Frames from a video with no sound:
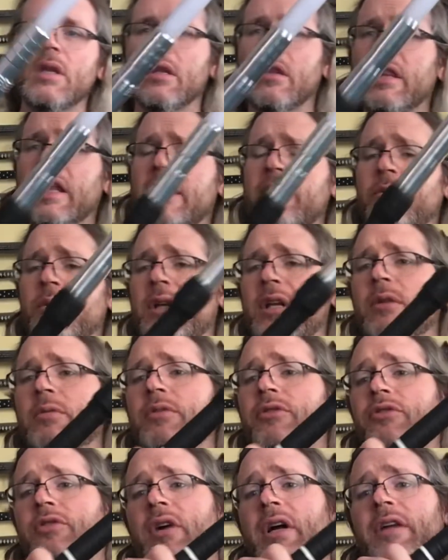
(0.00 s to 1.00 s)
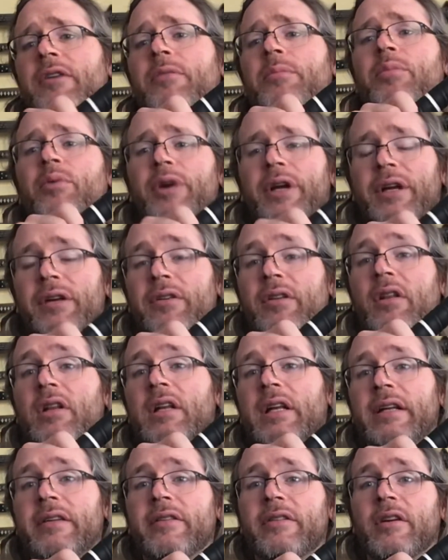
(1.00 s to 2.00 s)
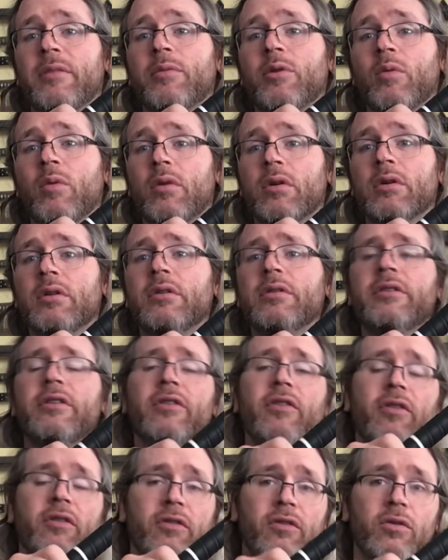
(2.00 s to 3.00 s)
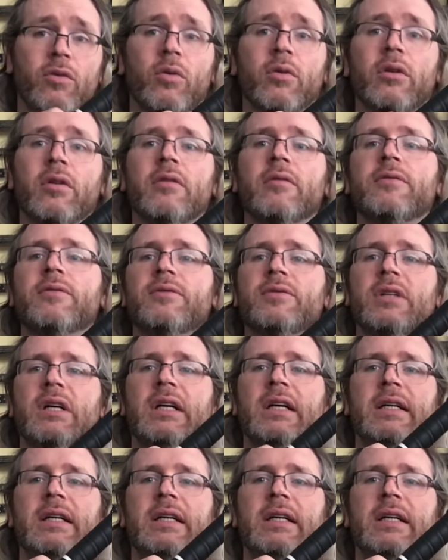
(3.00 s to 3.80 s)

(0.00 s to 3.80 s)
that's what he was trying to bring to the lightsaber world, is the sort of